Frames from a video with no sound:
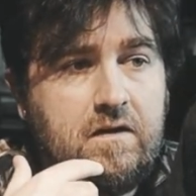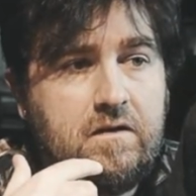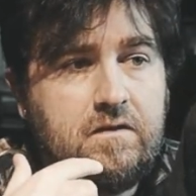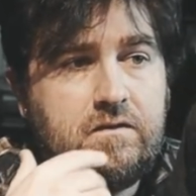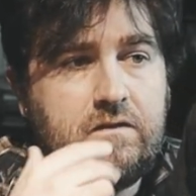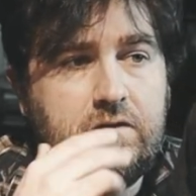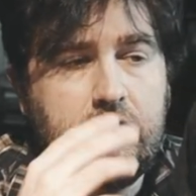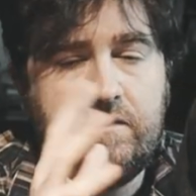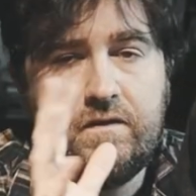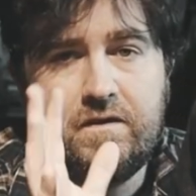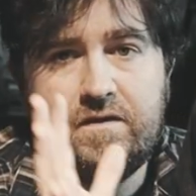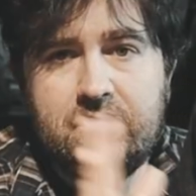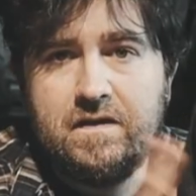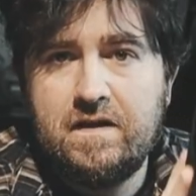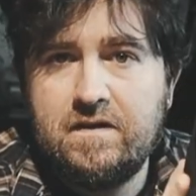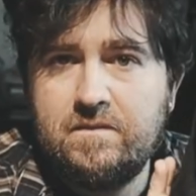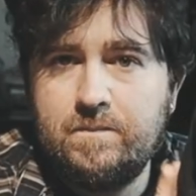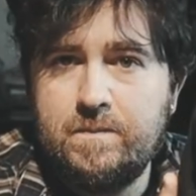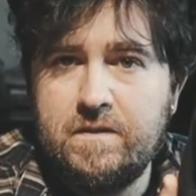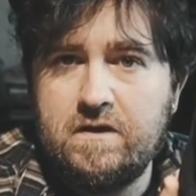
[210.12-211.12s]
So this
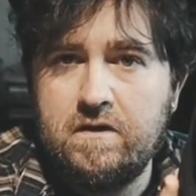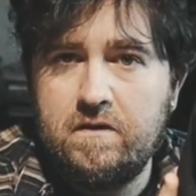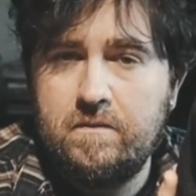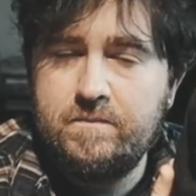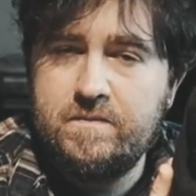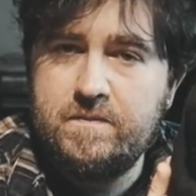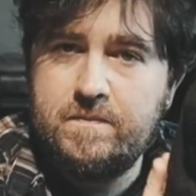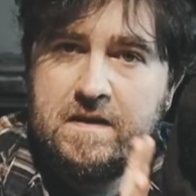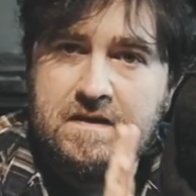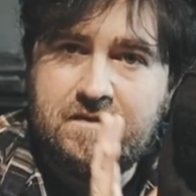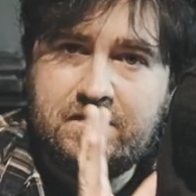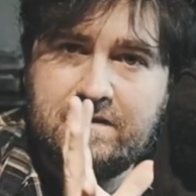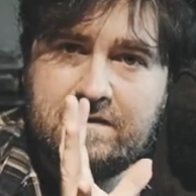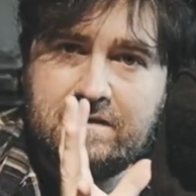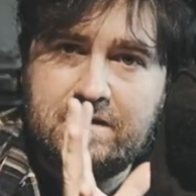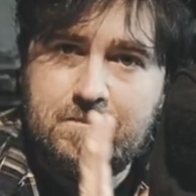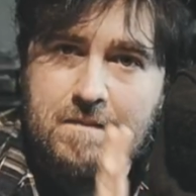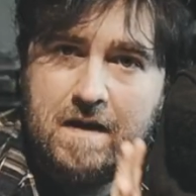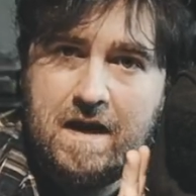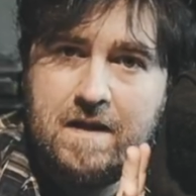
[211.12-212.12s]
has become
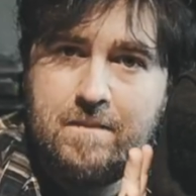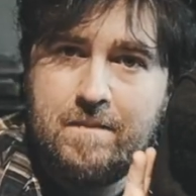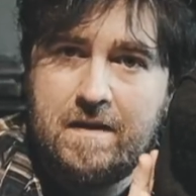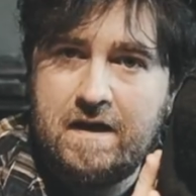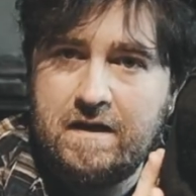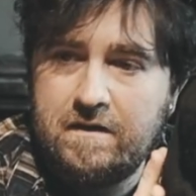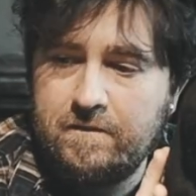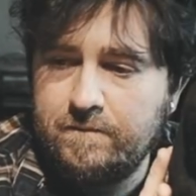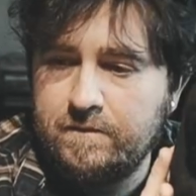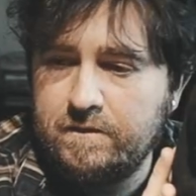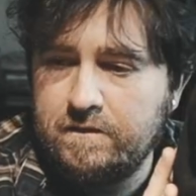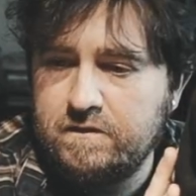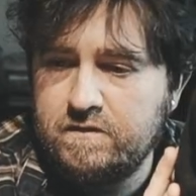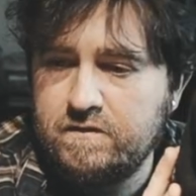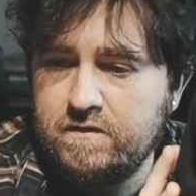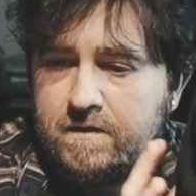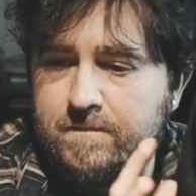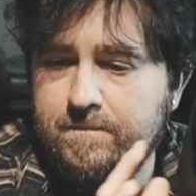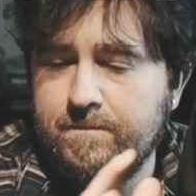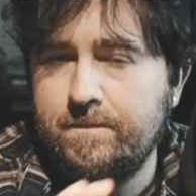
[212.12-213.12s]
basically my bag for the
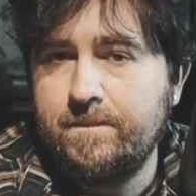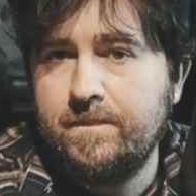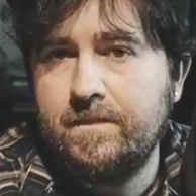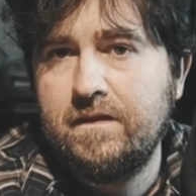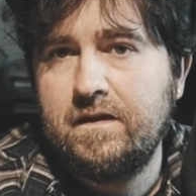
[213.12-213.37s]
trip.